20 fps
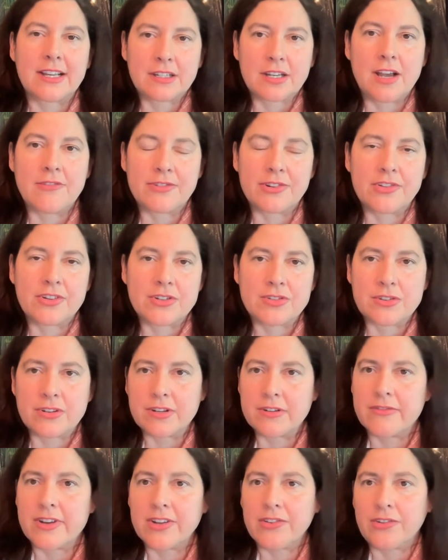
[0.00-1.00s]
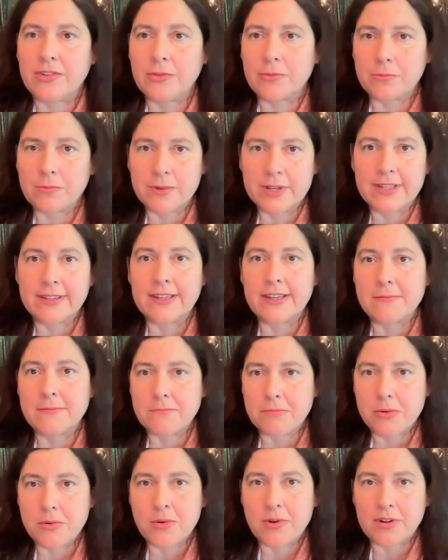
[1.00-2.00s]
that conversational interface is really
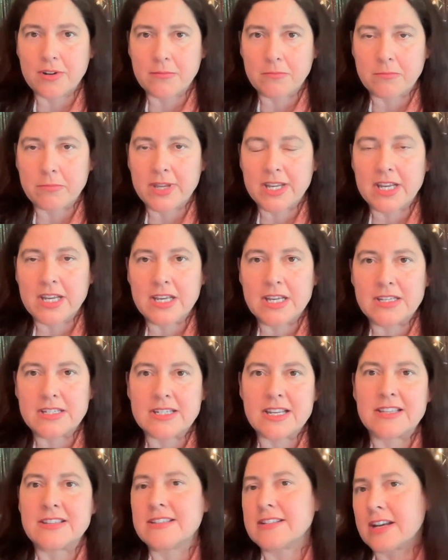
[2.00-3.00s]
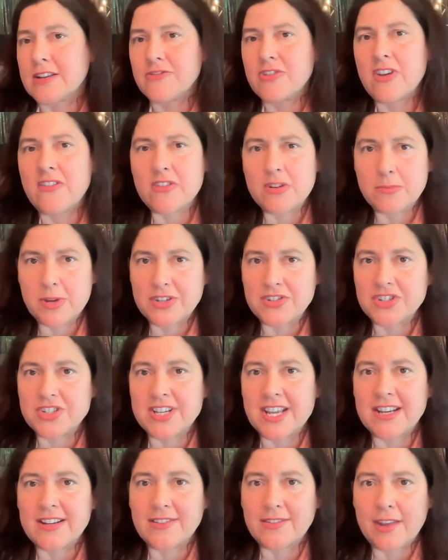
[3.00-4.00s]
important because instead of you having a bunch
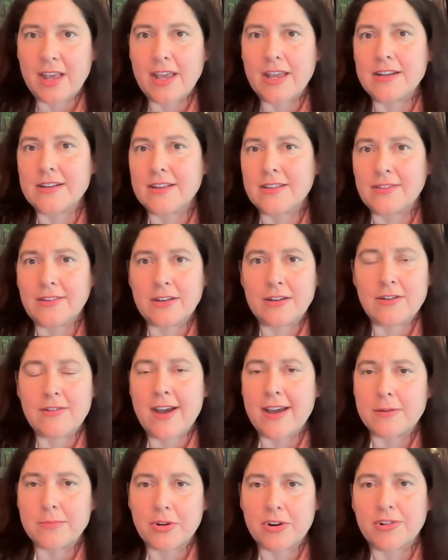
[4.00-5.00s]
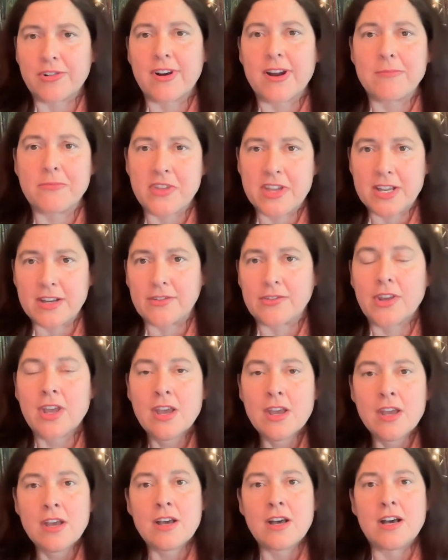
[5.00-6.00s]
of data scientists that know how to program things,
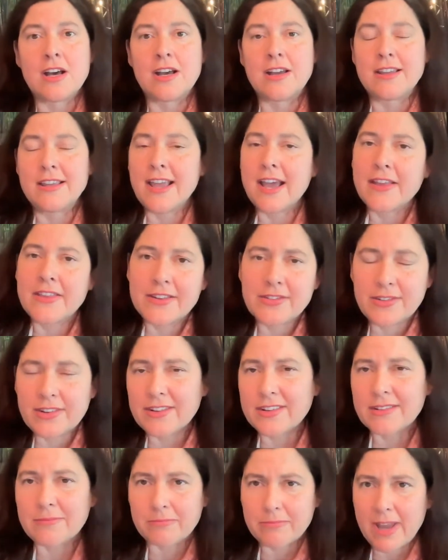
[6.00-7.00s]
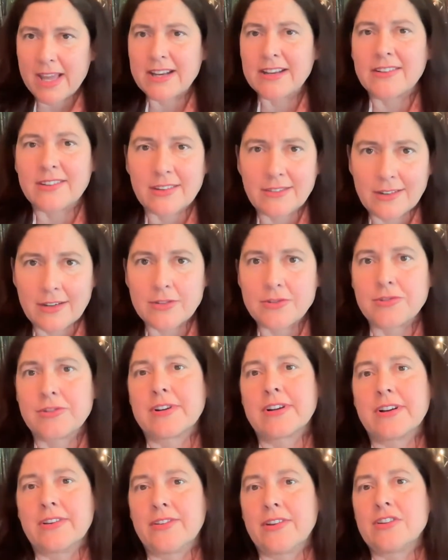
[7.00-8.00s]
they still might exist in your
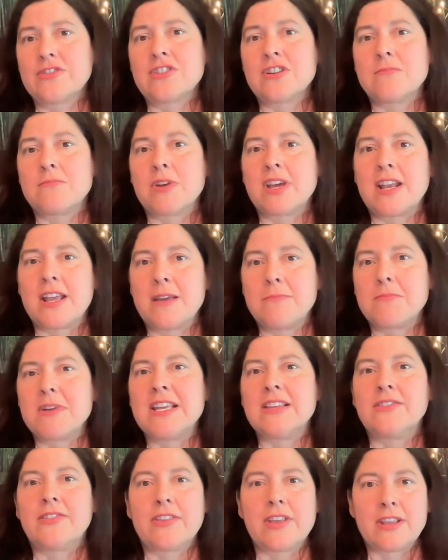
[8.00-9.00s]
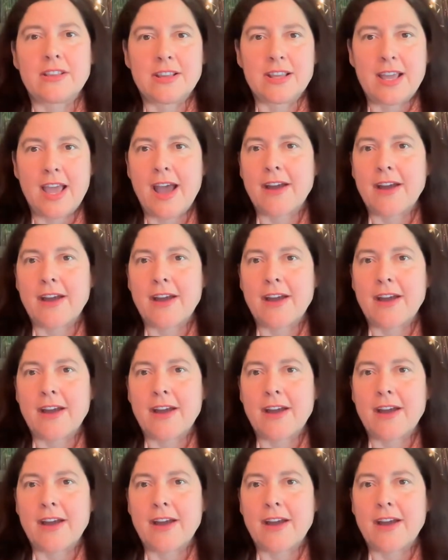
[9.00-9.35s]
organization, but it means that the